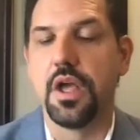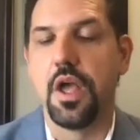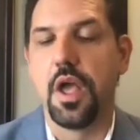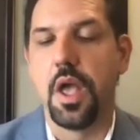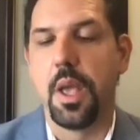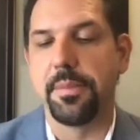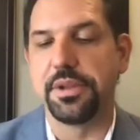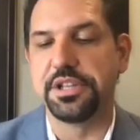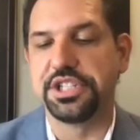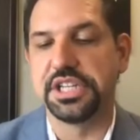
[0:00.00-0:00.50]

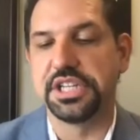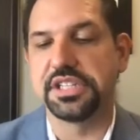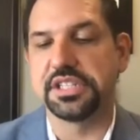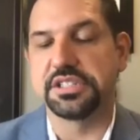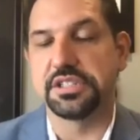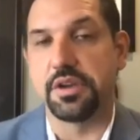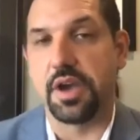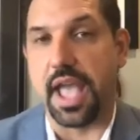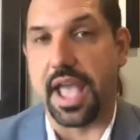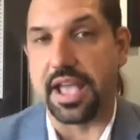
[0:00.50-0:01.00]
But Jesus,
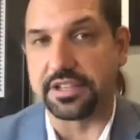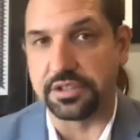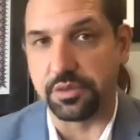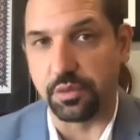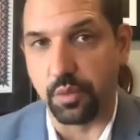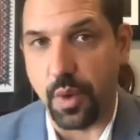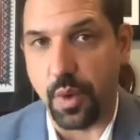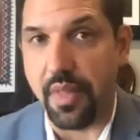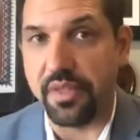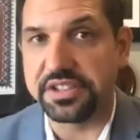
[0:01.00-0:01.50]
as
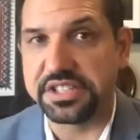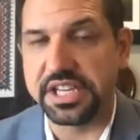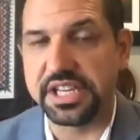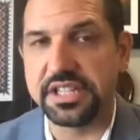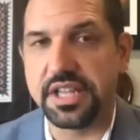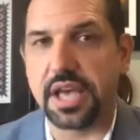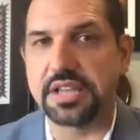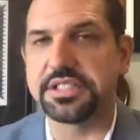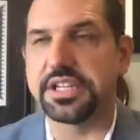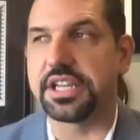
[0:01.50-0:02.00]
well as he
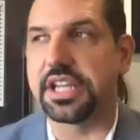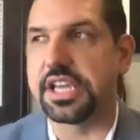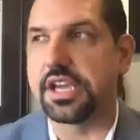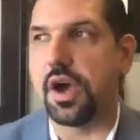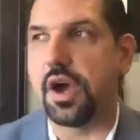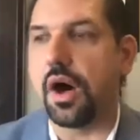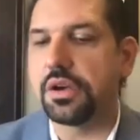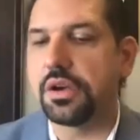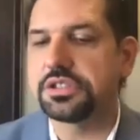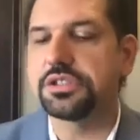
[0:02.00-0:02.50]
does it, he
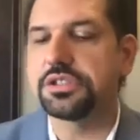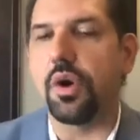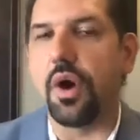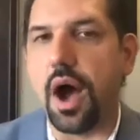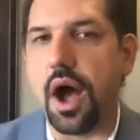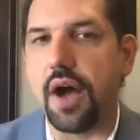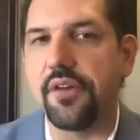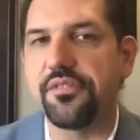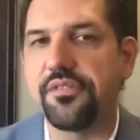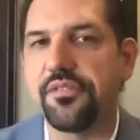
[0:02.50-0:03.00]
also
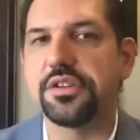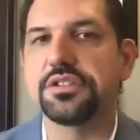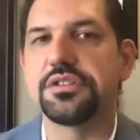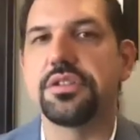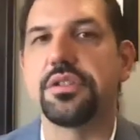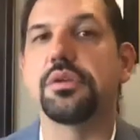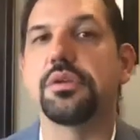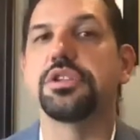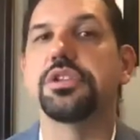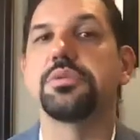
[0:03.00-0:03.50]
offers
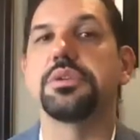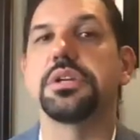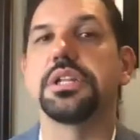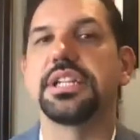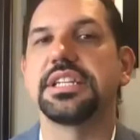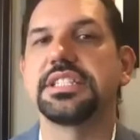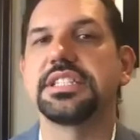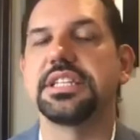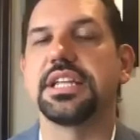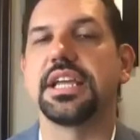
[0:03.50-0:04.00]
those who are
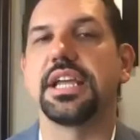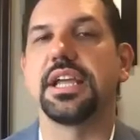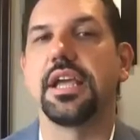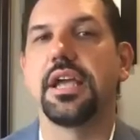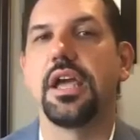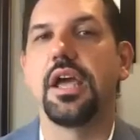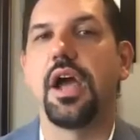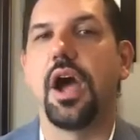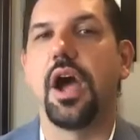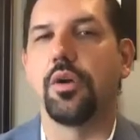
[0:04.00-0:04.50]
listening
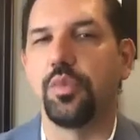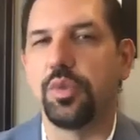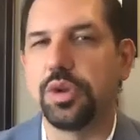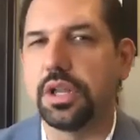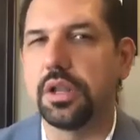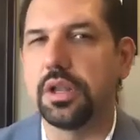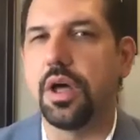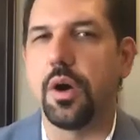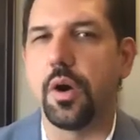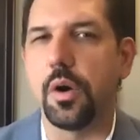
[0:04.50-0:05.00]
a real
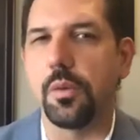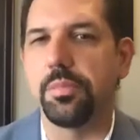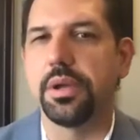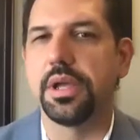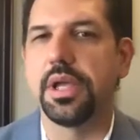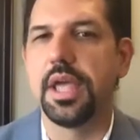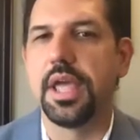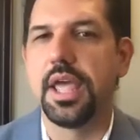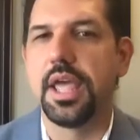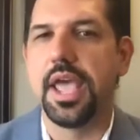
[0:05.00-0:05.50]
hope
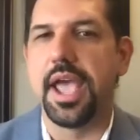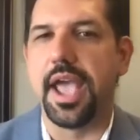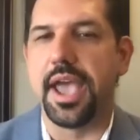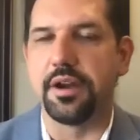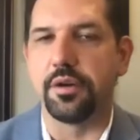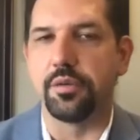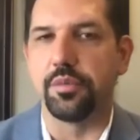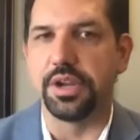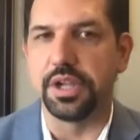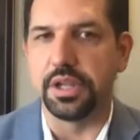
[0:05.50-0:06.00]
and a
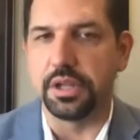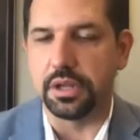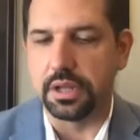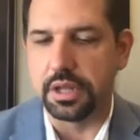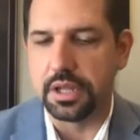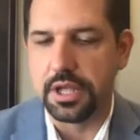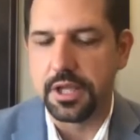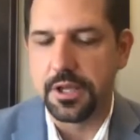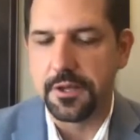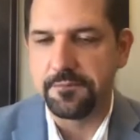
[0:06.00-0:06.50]
real
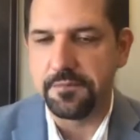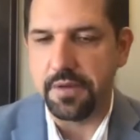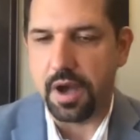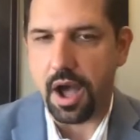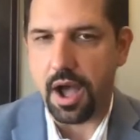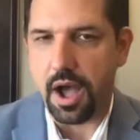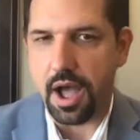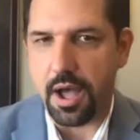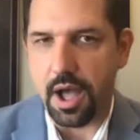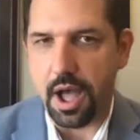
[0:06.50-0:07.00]

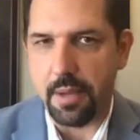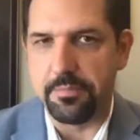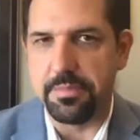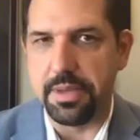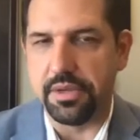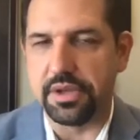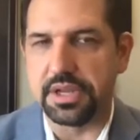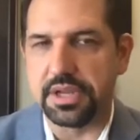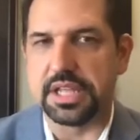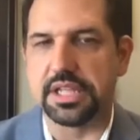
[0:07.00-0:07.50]

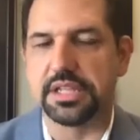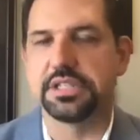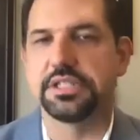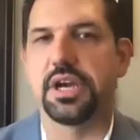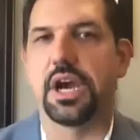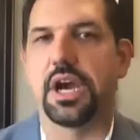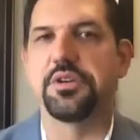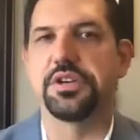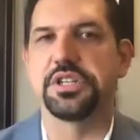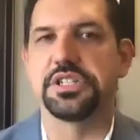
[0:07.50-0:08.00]
ability to
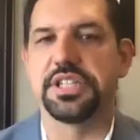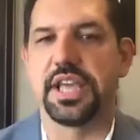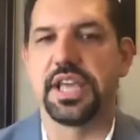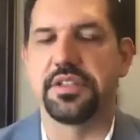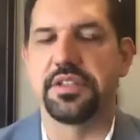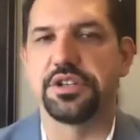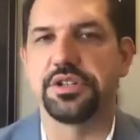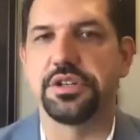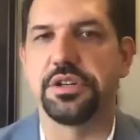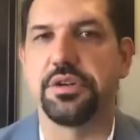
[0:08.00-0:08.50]
understand the
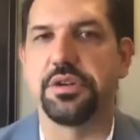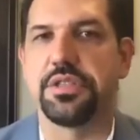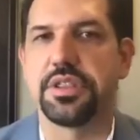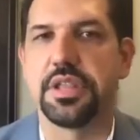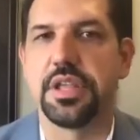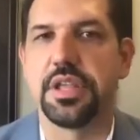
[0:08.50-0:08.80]
truth.